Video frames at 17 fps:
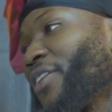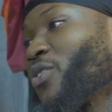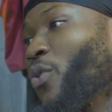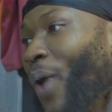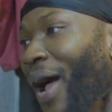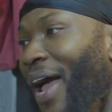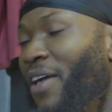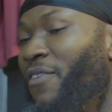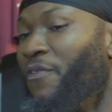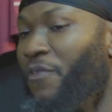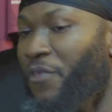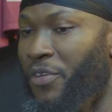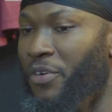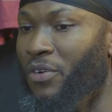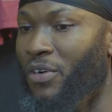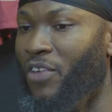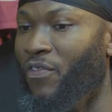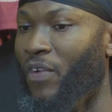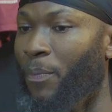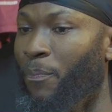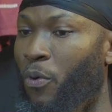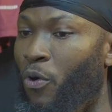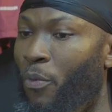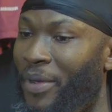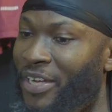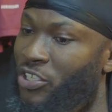why I feel
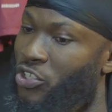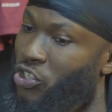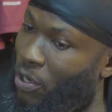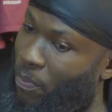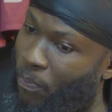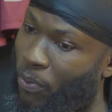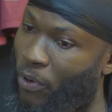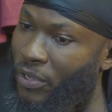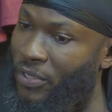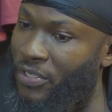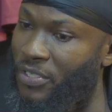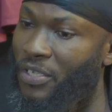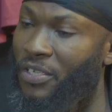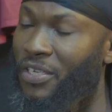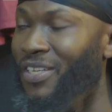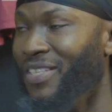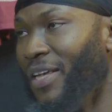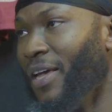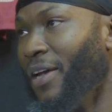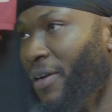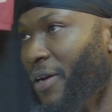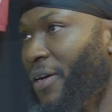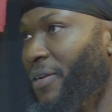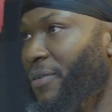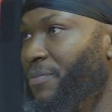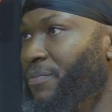Liverpool may drop points. This is
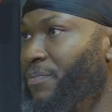England,